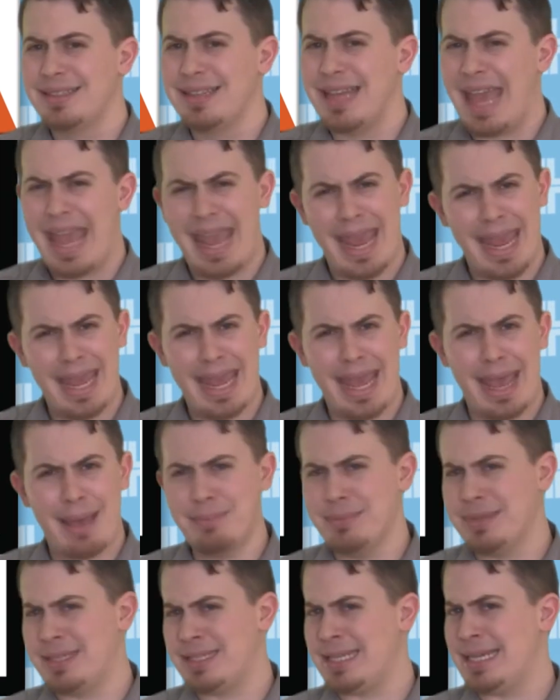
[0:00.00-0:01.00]

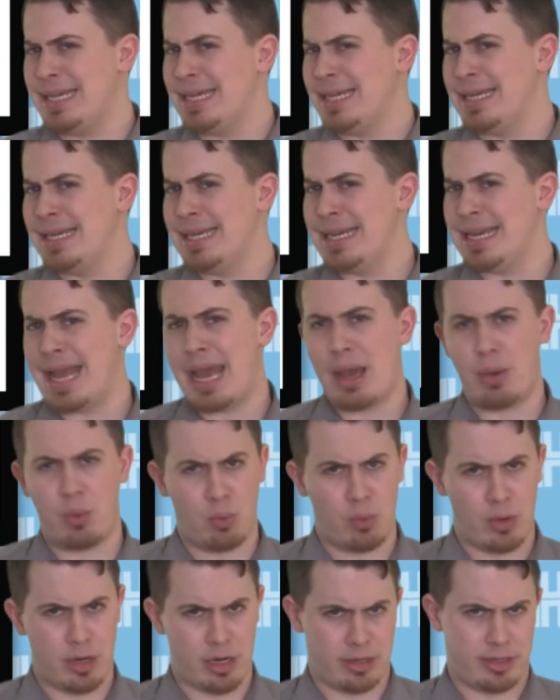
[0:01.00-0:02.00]
AMC
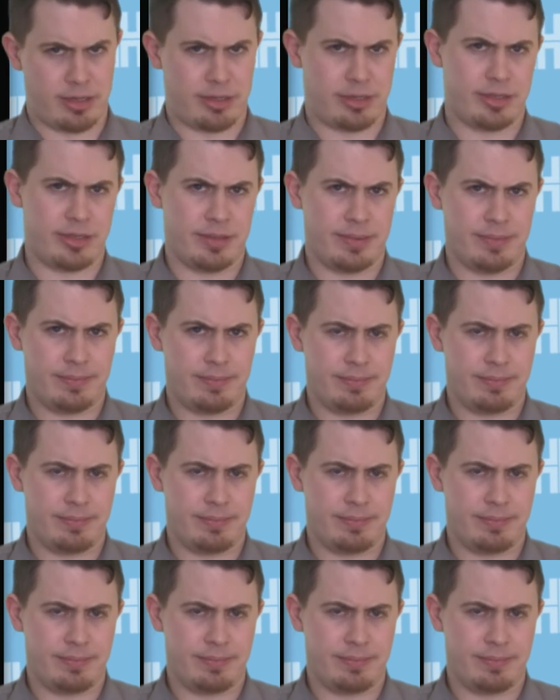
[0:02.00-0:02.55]
Networks.